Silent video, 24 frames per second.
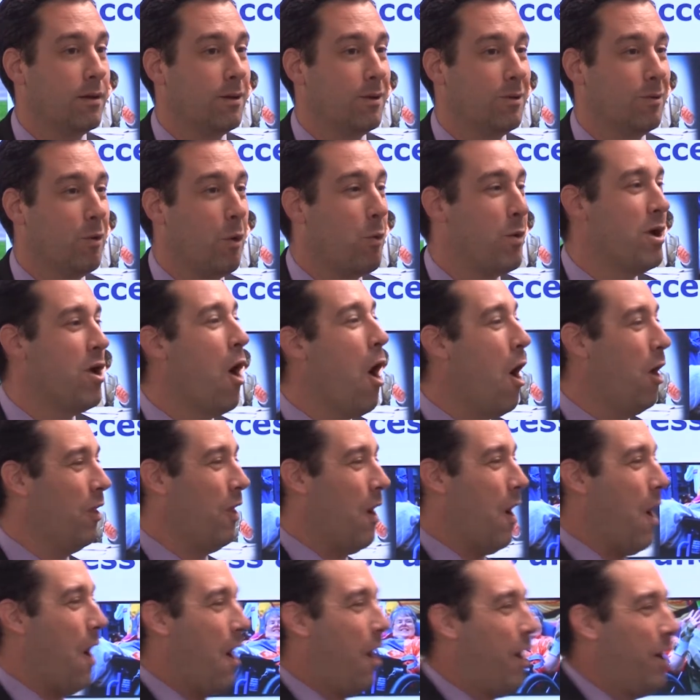Well, we all
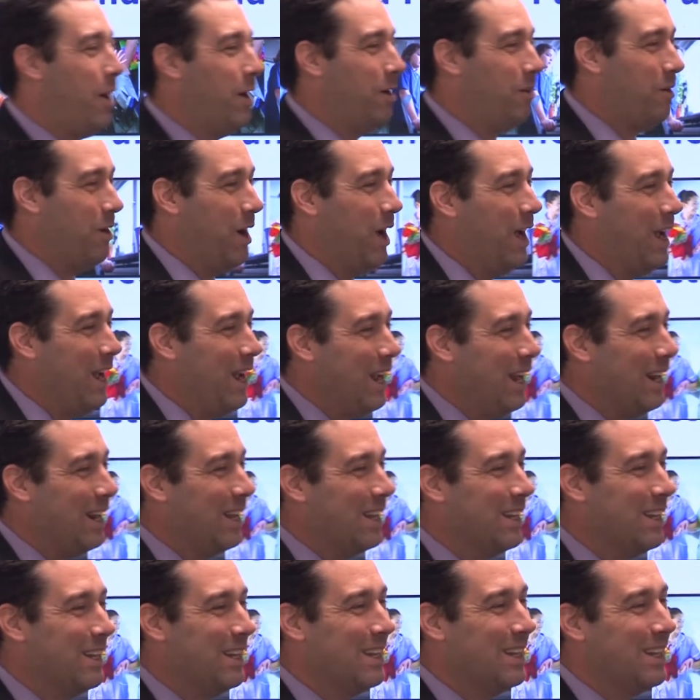are, right?
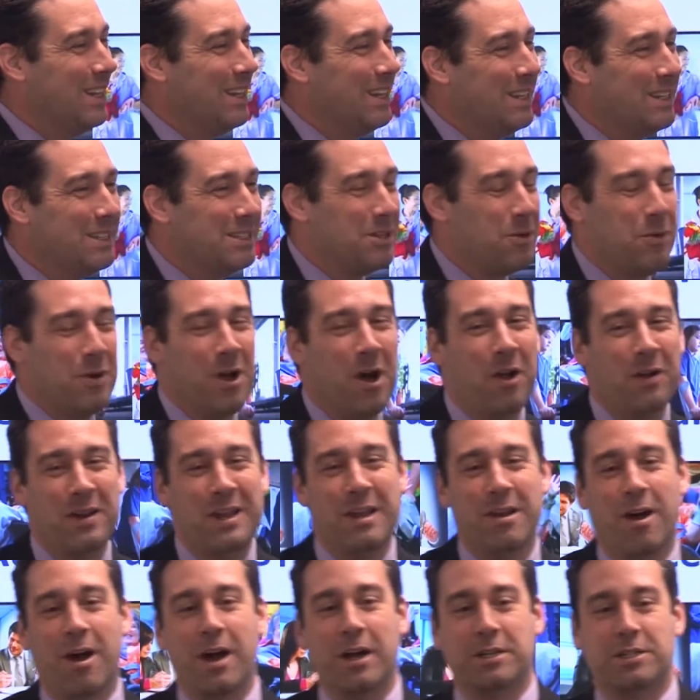So we all need
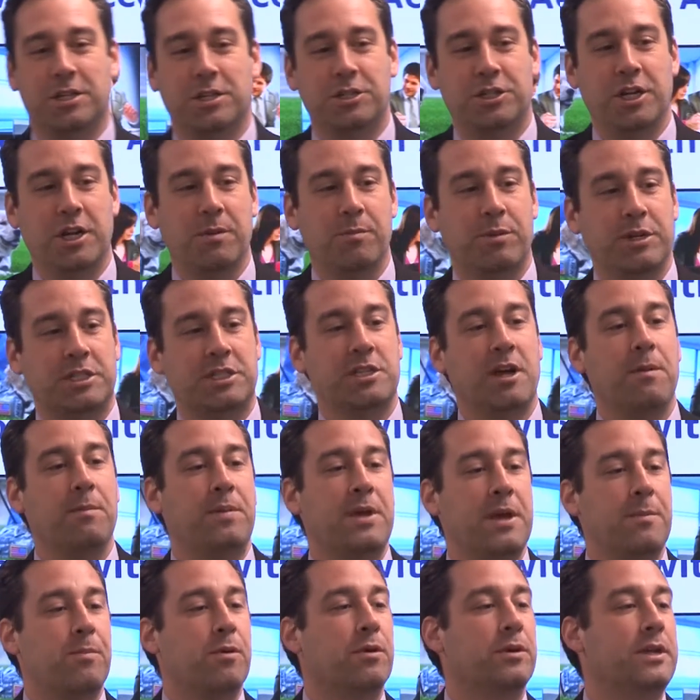oxygen, but some
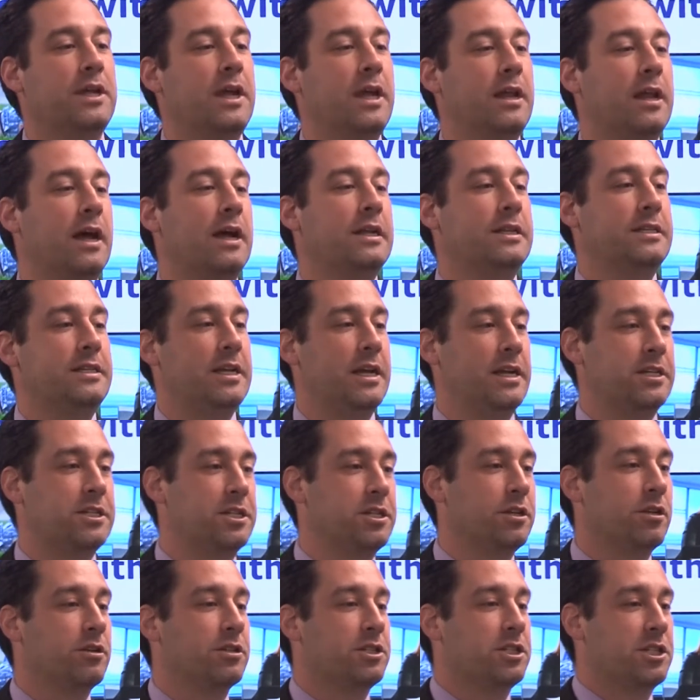people need
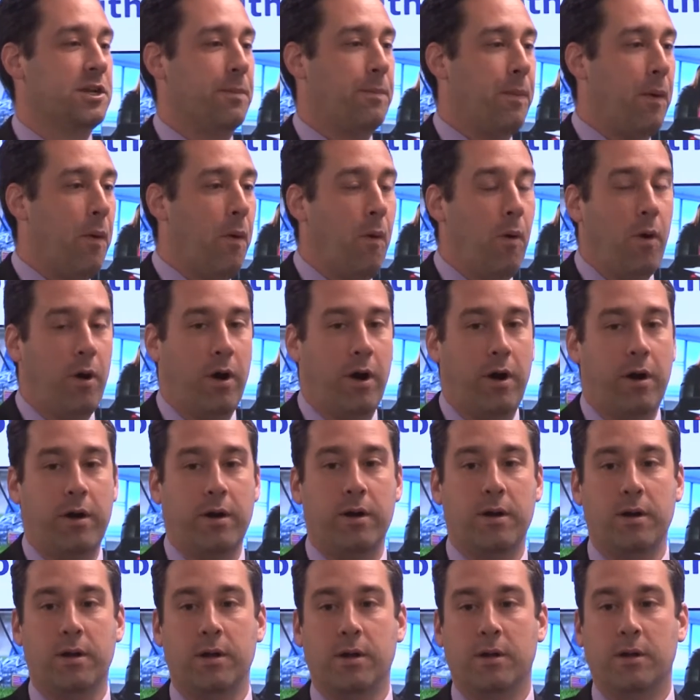additional support
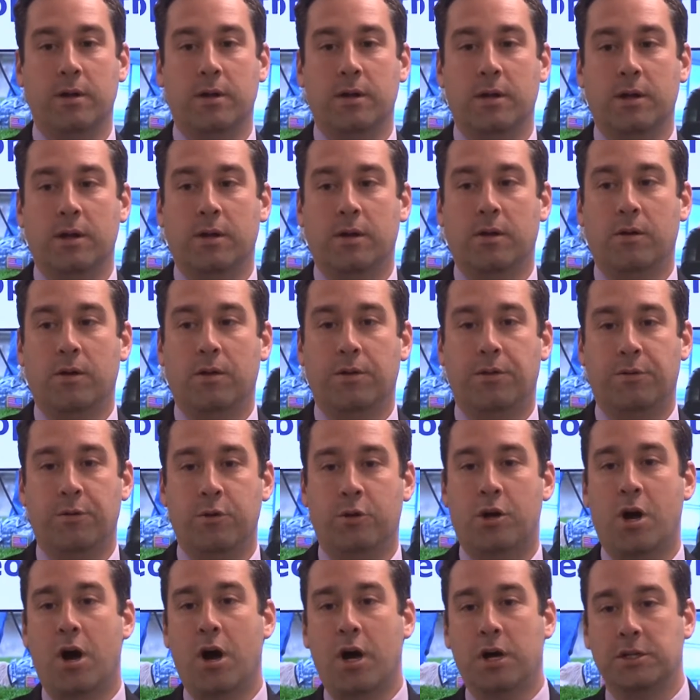through
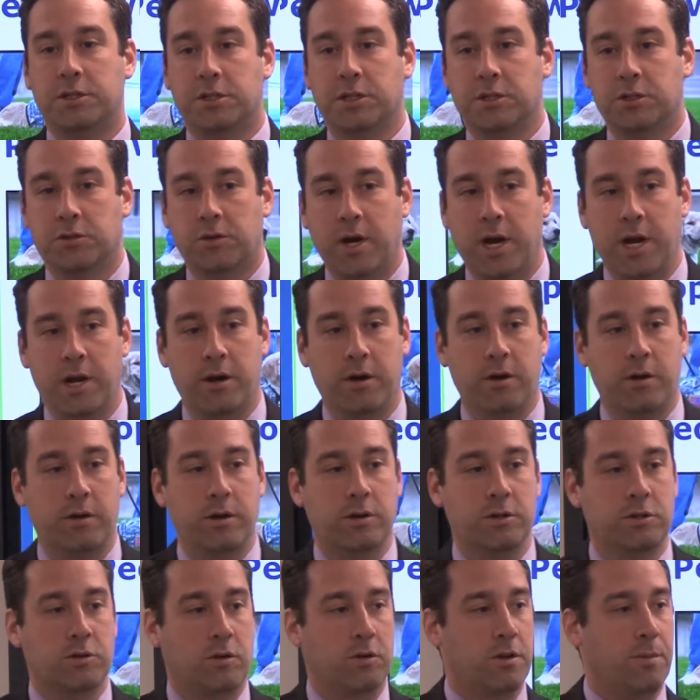
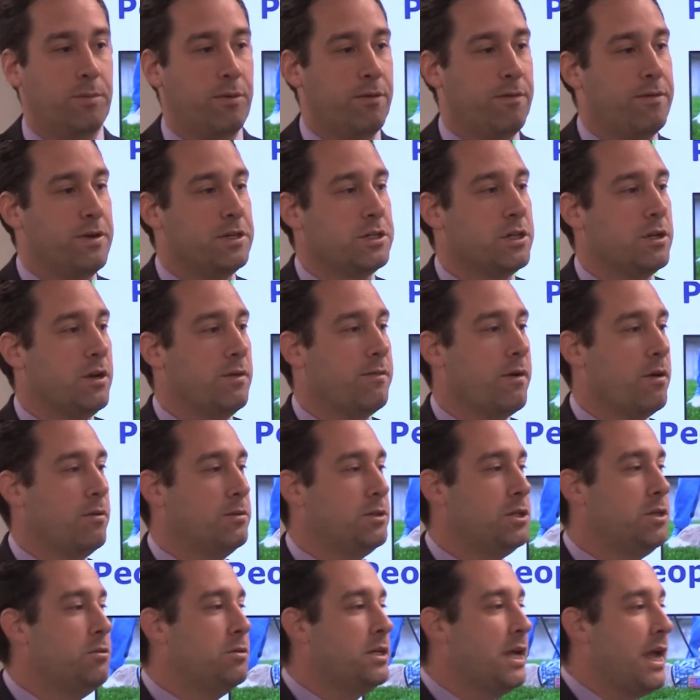concentrators or the provision of
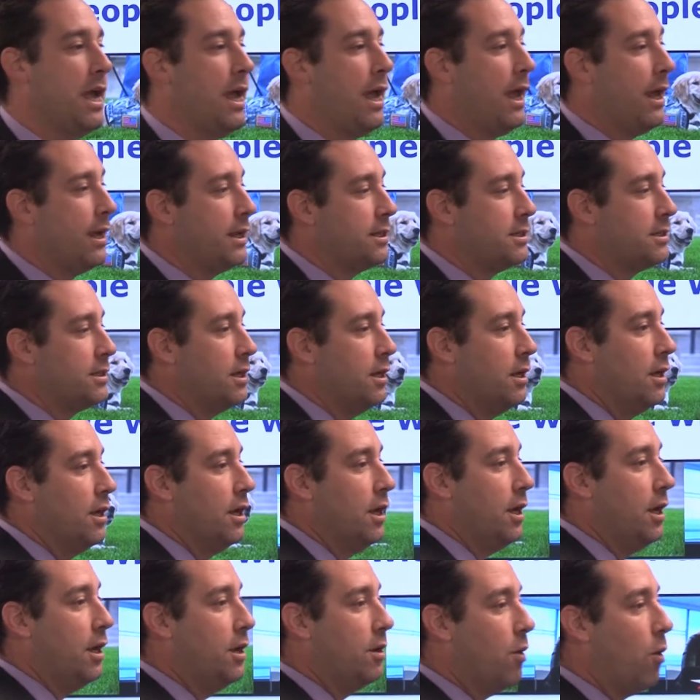O2 tanks
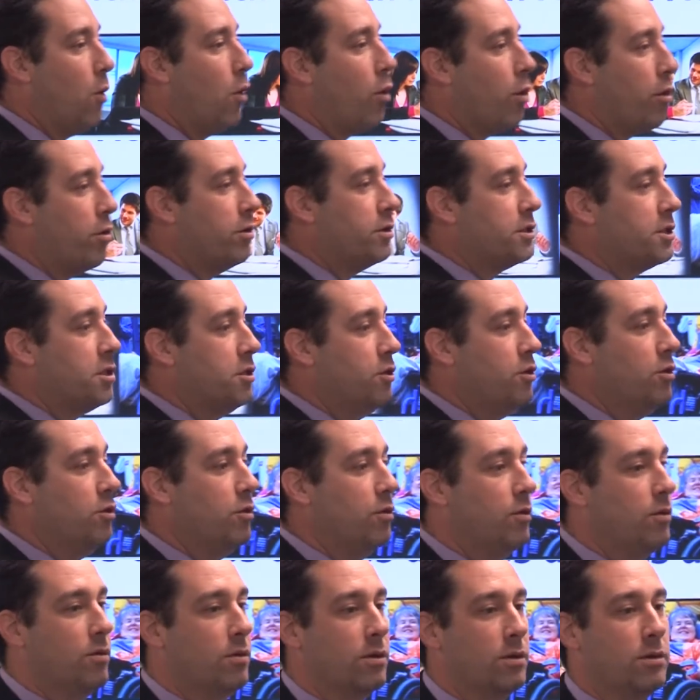in order
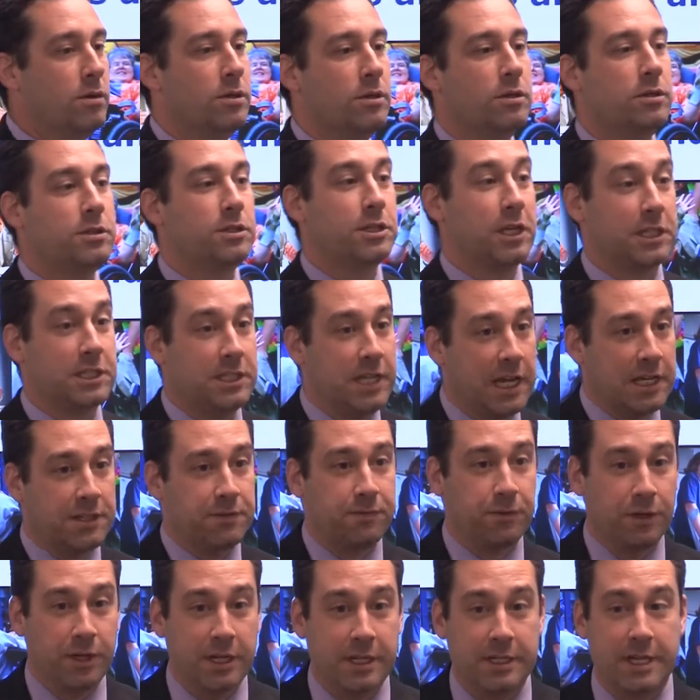to
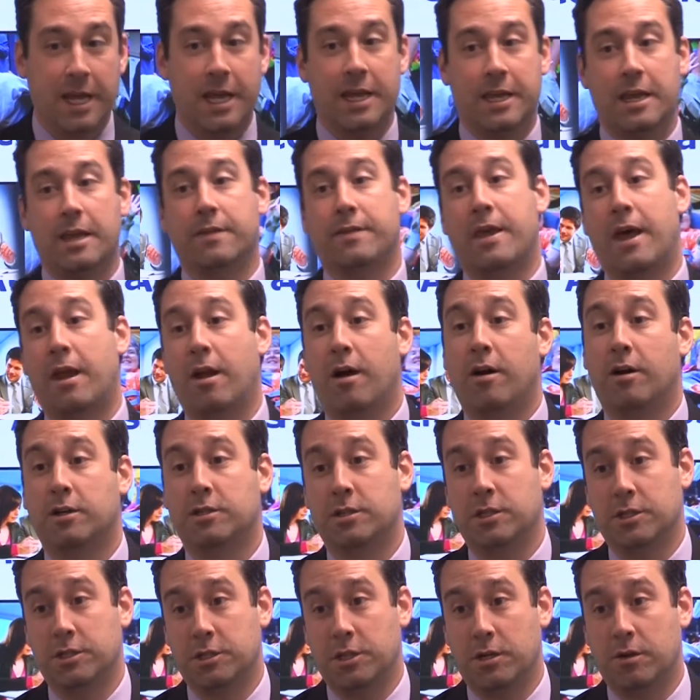successfully take in that
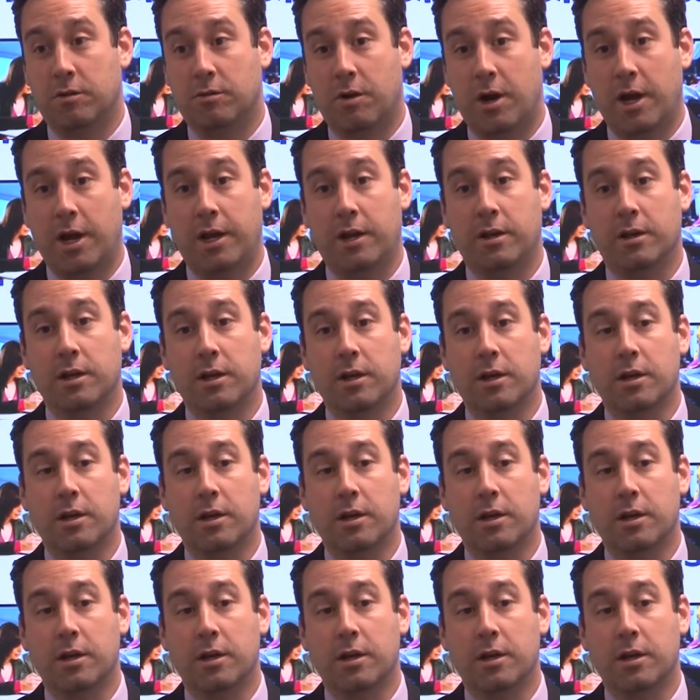oxygen, right?